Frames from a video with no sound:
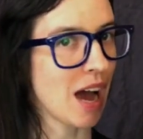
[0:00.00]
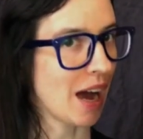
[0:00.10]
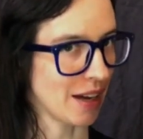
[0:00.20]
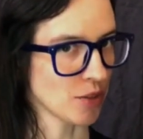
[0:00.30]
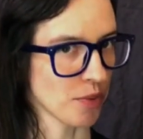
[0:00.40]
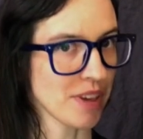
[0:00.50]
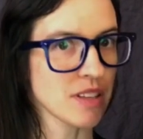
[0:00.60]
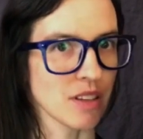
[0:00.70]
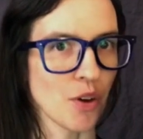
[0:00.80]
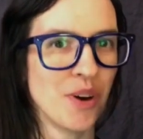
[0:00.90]
I don't think
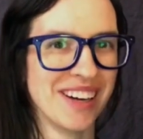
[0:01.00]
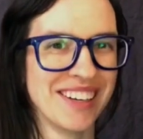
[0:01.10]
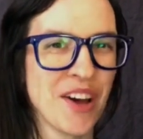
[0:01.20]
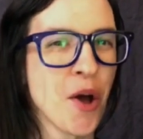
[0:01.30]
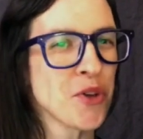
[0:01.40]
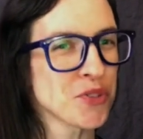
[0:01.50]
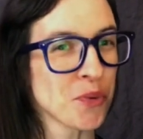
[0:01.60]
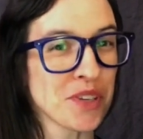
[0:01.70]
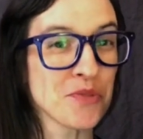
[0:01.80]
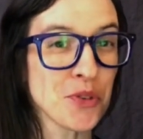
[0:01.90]
so. So
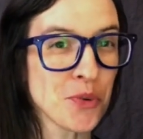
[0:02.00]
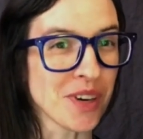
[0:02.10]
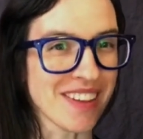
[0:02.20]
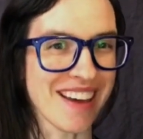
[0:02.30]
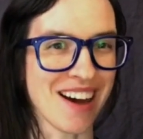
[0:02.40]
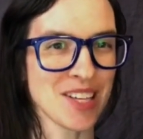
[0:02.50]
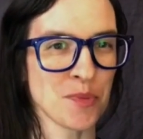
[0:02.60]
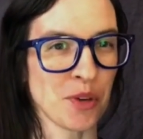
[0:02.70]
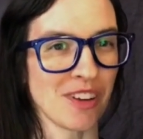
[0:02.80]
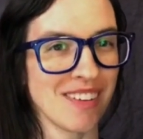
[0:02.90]
what if you were in the
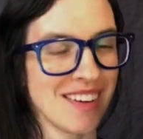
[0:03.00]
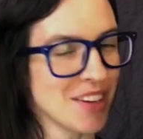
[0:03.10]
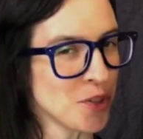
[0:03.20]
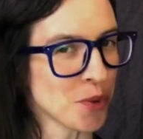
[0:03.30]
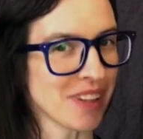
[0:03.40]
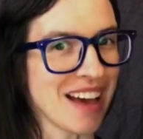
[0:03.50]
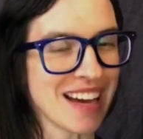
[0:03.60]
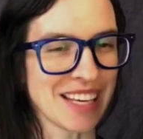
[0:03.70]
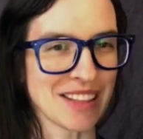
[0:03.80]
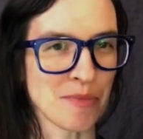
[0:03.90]
hospital, you were
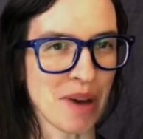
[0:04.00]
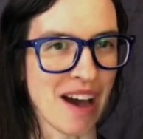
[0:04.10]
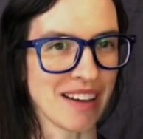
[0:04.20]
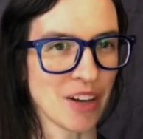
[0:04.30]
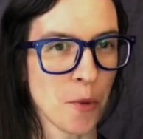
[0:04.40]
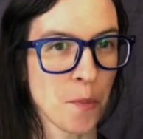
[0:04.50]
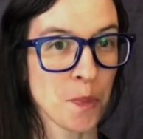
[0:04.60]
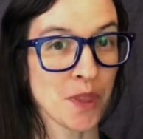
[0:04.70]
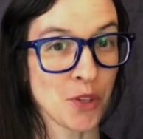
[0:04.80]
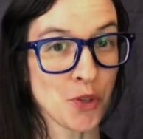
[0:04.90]
lying in the bed,
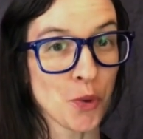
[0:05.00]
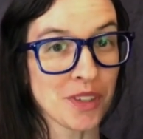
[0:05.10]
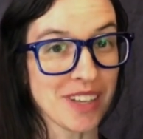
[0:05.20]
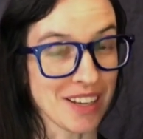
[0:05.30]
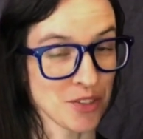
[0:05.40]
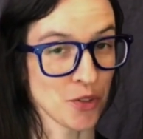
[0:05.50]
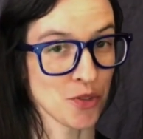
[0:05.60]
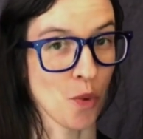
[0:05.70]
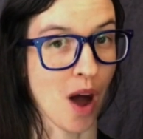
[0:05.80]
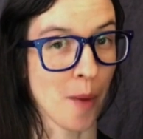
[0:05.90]
your nasal
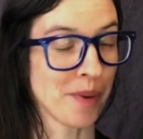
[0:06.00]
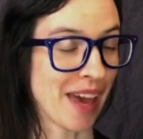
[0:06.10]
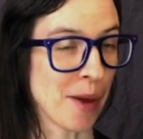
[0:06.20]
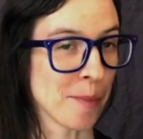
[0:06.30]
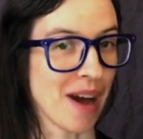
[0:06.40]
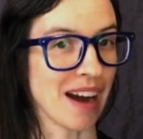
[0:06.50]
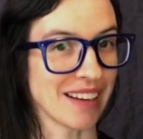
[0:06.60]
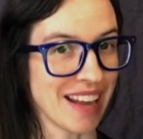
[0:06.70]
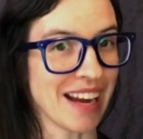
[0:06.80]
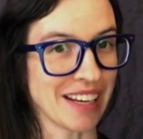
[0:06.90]
swab came back
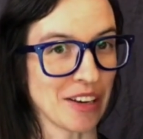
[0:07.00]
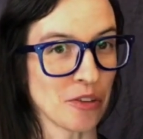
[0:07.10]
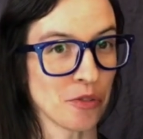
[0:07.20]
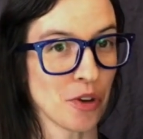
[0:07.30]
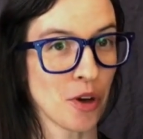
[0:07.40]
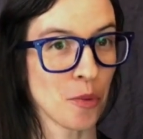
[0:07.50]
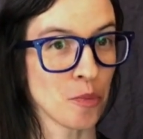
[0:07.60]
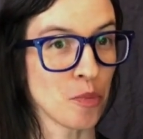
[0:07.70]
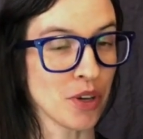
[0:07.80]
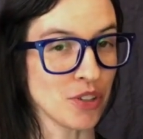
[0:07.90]
negative,
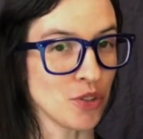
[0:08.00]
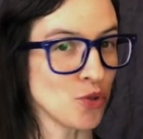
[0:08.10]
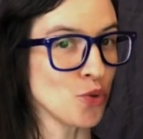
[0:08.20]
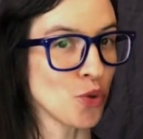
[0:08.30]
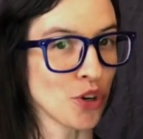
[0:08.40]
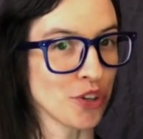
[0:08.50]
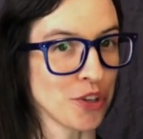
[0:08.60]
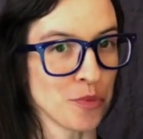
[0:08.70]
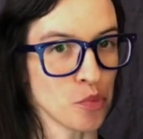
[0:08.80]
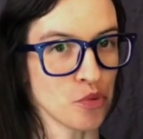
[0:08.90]
but you
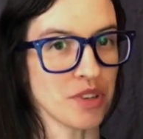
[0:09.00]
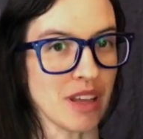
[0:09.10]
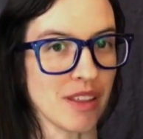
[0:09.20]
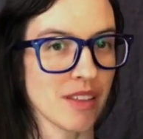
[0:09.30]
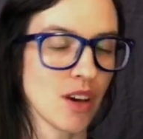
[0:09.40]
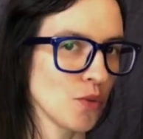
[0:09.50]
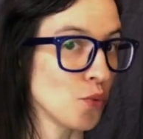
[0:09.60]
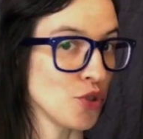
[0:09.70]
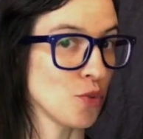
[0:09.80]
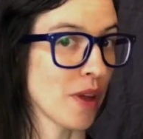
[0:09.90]
couldn't breathe?
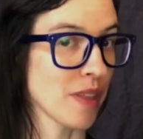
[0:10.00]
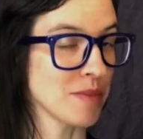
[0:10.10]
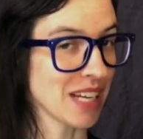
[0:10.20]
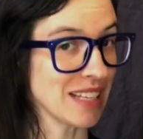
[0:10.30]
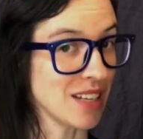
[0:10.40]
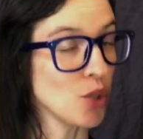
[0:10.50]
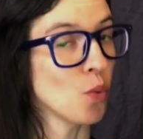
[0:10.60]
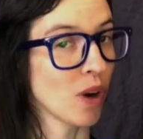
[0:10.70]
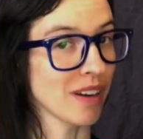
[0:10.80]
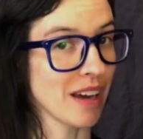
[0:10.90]
Would you want them to continue
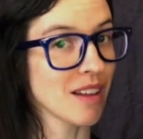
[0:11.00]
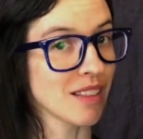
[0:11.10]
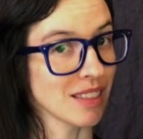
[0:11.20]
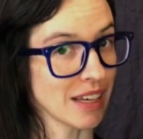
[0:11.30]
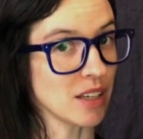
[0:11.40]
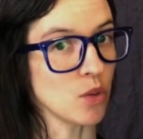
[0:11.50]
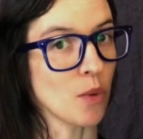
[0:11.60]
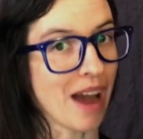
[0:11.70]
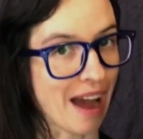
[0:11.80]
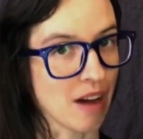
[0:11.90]
working like you
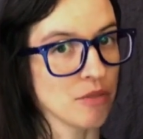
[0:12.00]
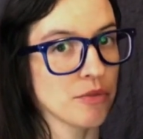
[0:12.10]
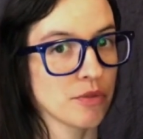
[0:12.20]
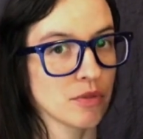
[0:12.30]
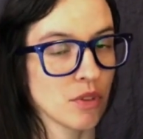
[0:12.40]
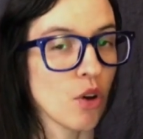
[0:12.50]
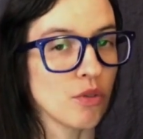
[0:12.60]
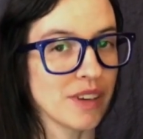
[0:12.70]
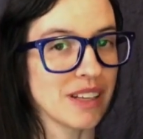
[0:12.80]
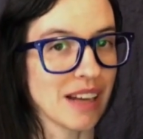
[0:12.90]
have
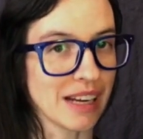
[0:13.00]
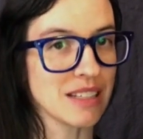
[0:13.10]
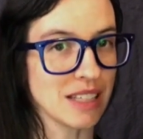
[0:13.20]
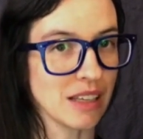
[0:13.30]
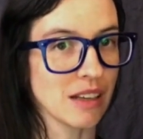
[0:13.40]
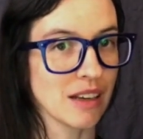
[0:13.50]
COVID-19